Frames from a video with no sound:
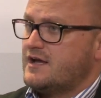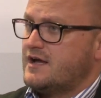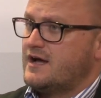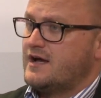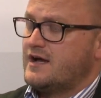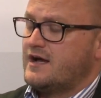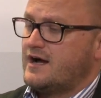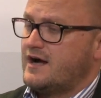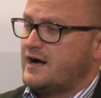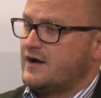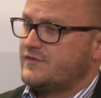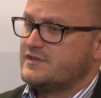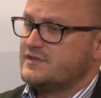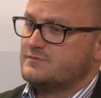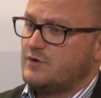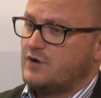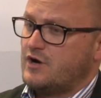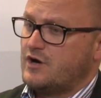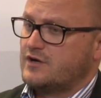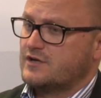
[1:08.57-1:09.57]
how these
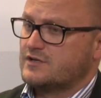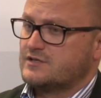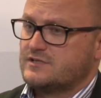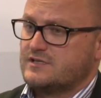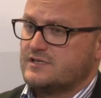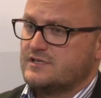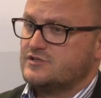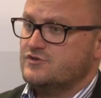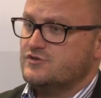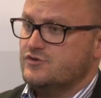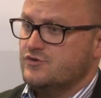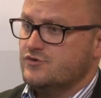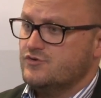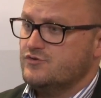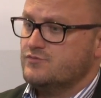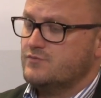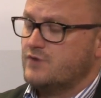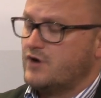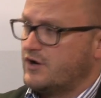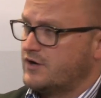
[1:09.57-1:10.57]
markets, these
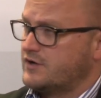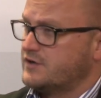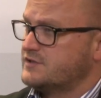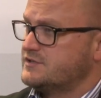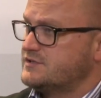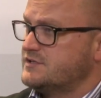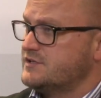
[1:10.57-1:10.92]
new markets,